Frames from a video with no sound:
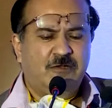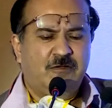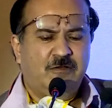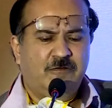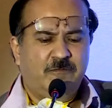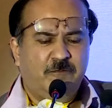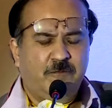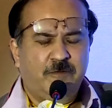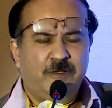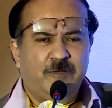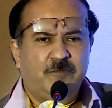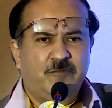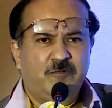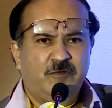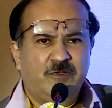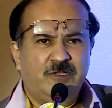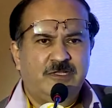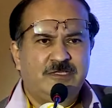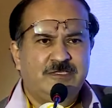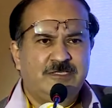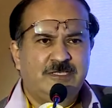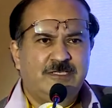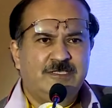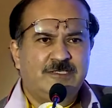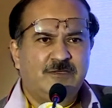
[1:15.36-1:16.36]
of him, you will
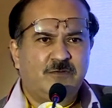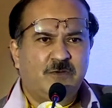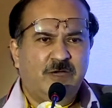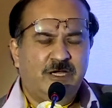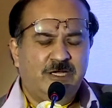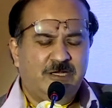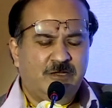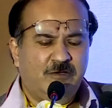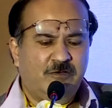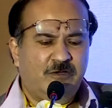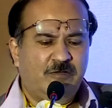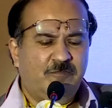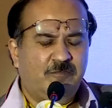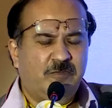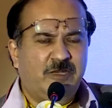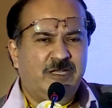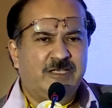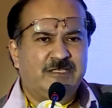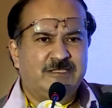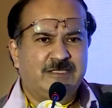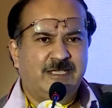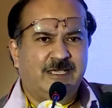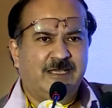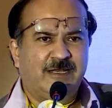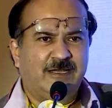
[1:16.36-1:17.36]
see he's quite a
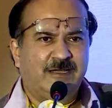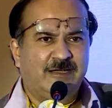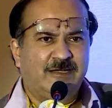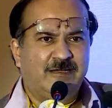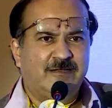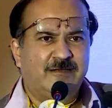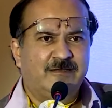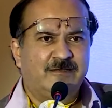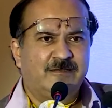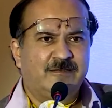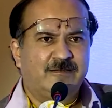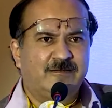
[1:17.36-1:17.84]
complex character.